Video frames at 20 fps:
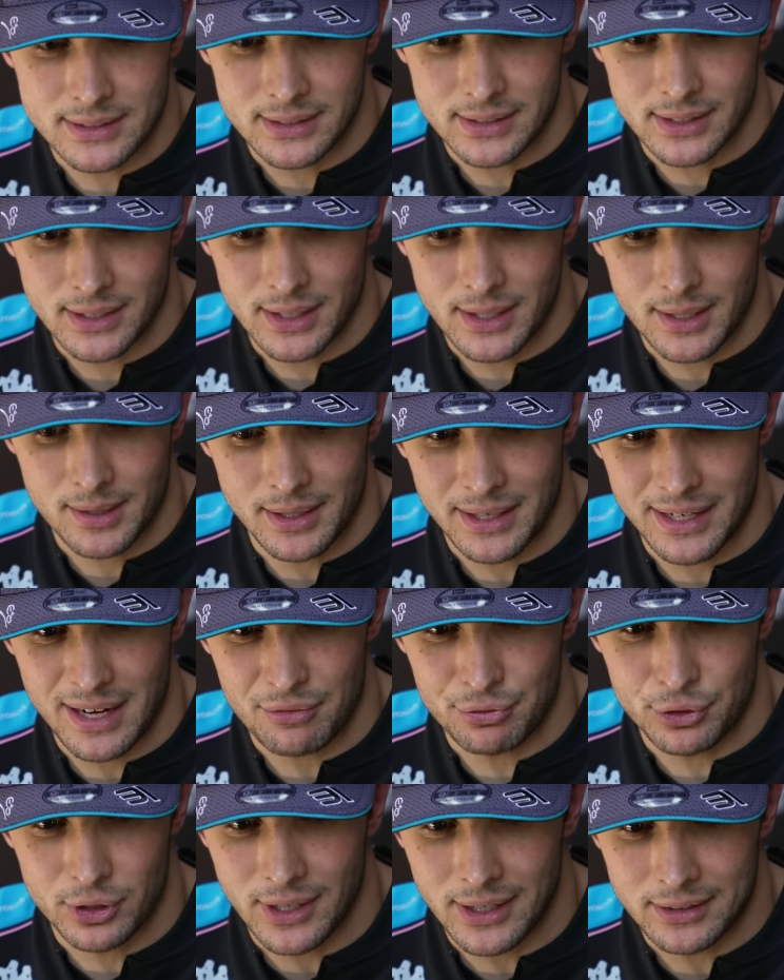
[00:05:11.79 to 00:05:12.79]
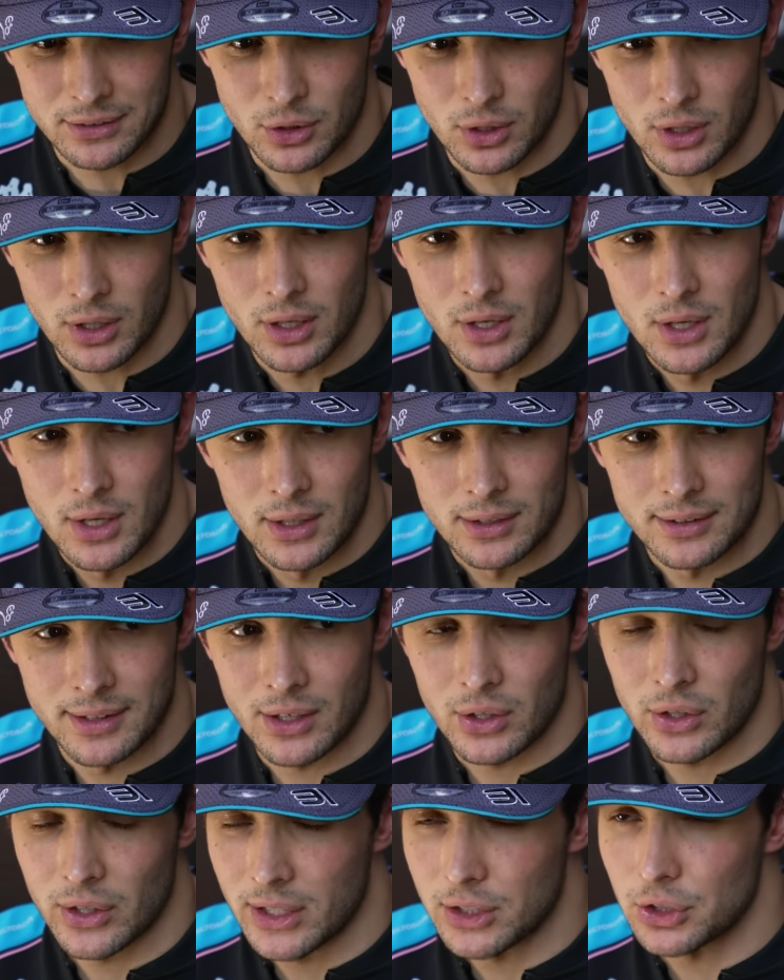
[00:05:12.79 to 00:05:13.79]
Uh, and after that, the
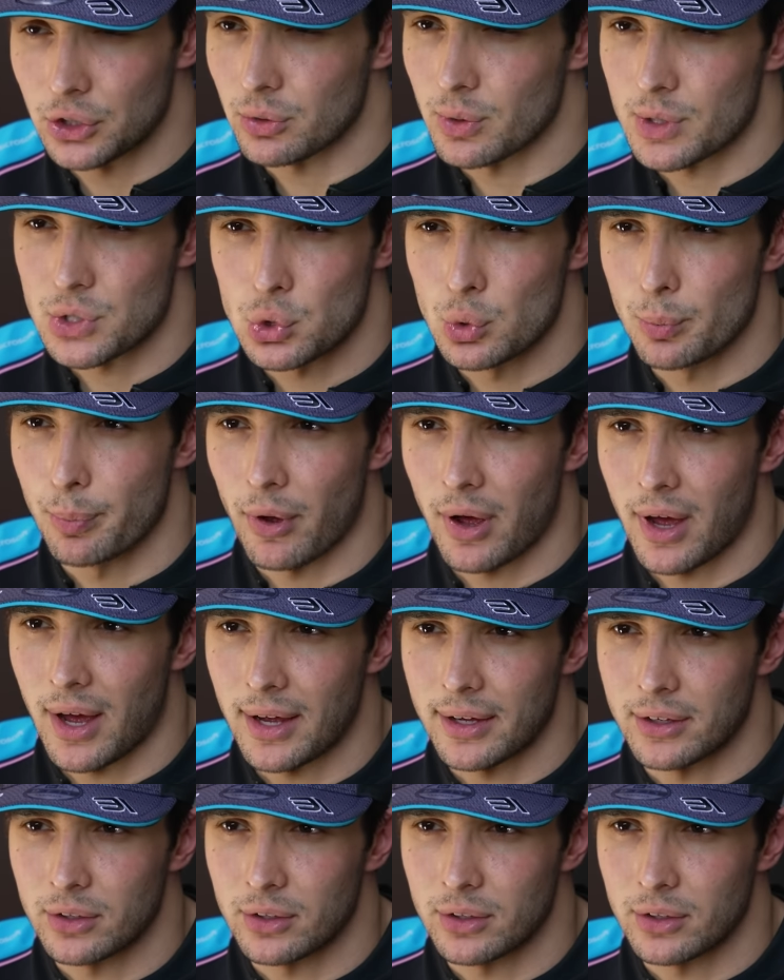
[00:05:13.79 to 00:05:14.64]
degradation was super high.